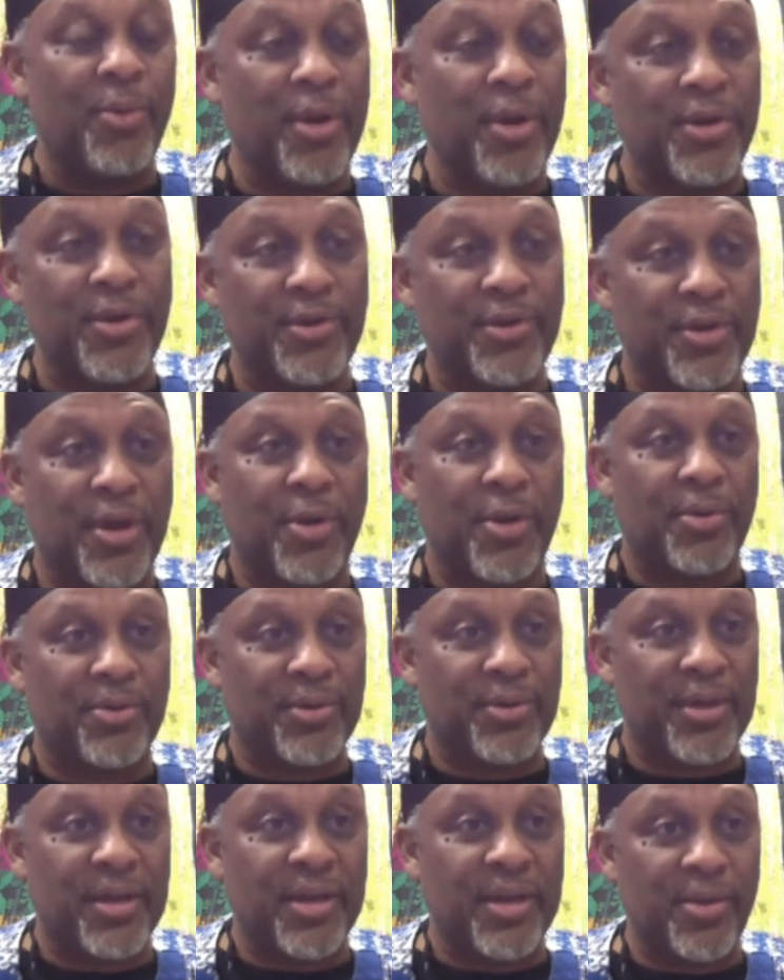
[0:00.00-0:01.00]

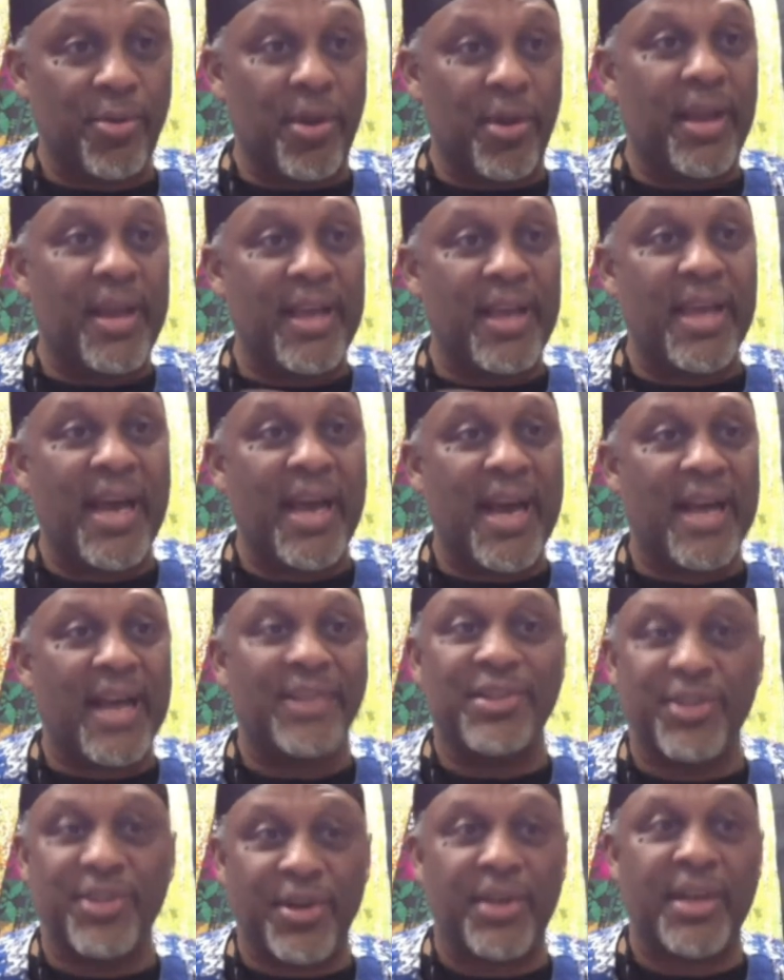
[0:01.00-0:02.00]
AI
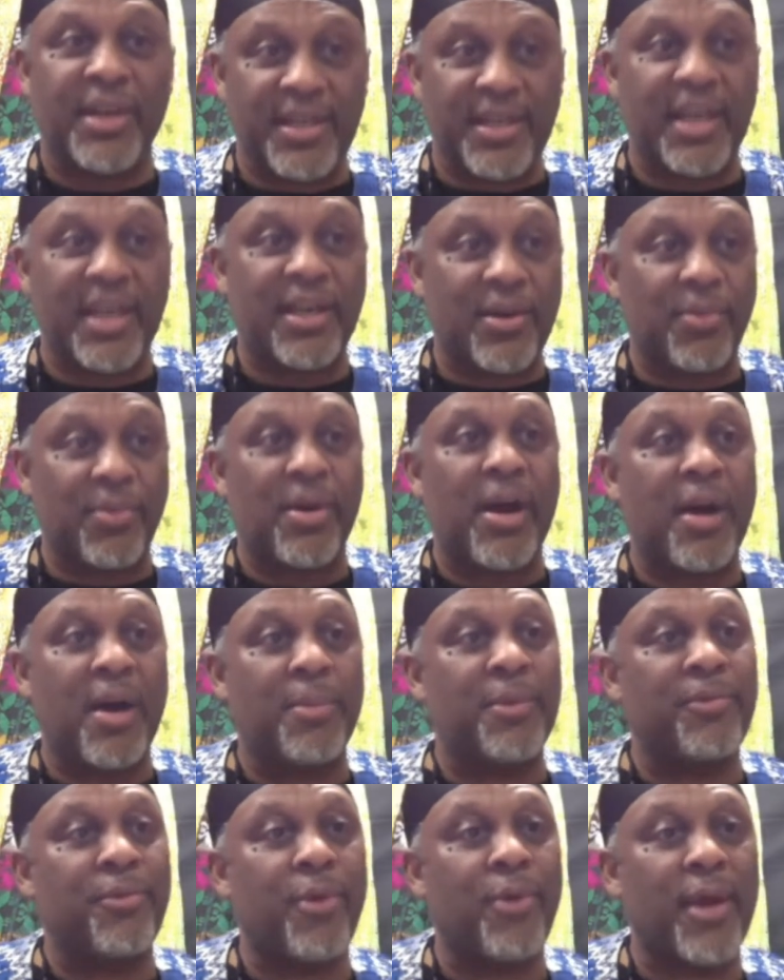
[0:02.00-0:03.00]
is going to take a while
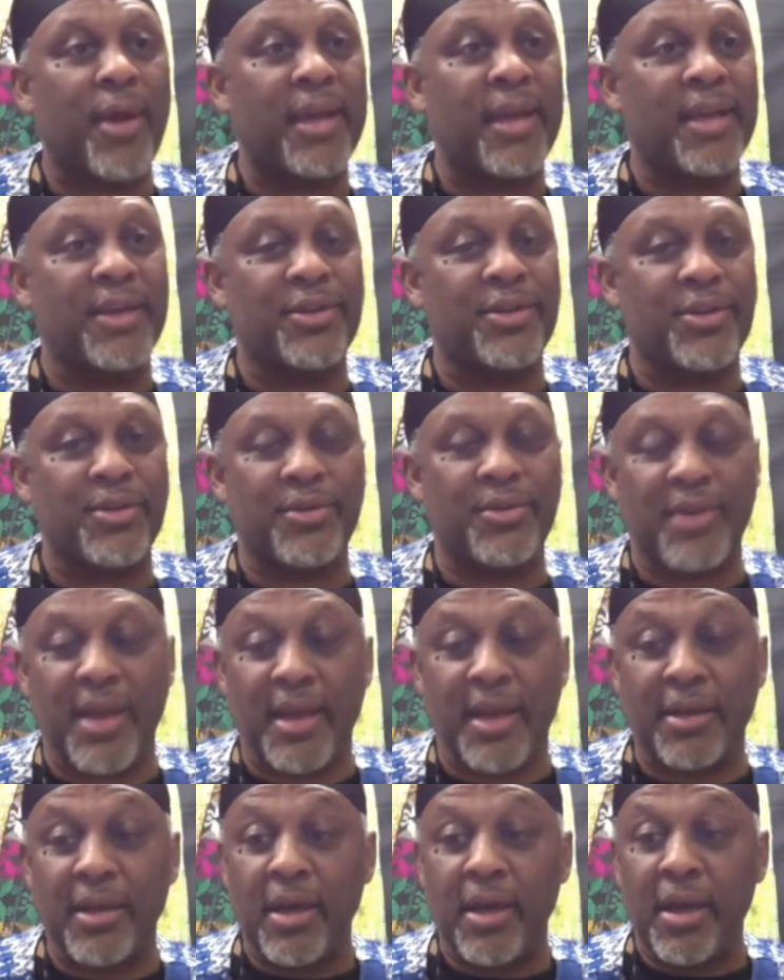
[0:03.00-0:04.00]
before it can do
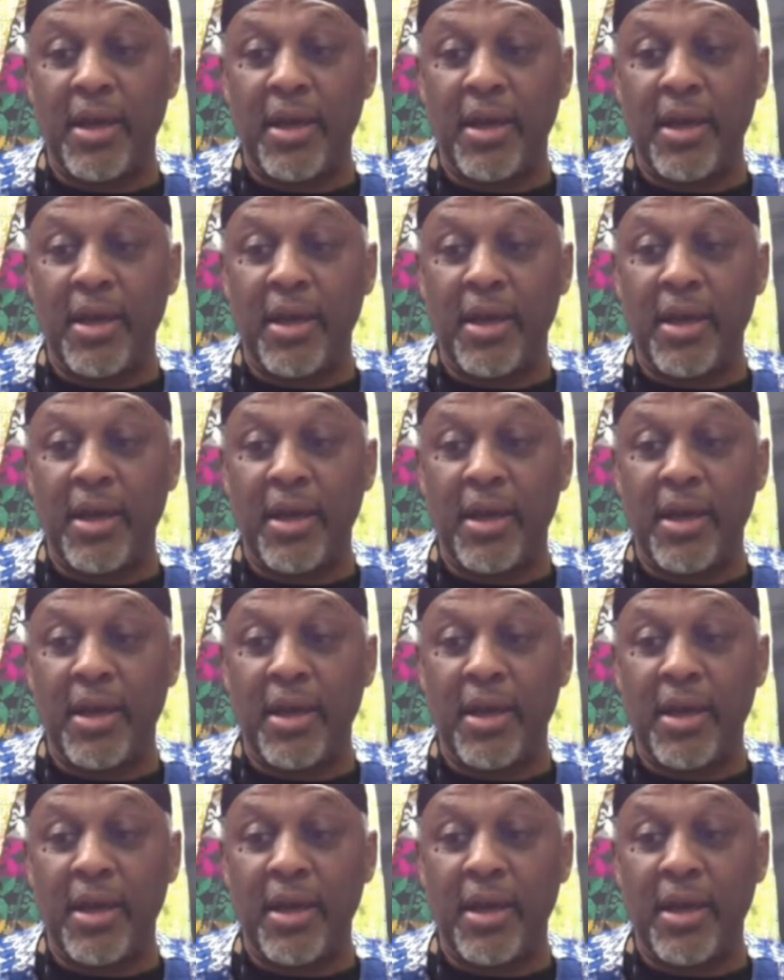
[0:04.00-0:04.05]
that.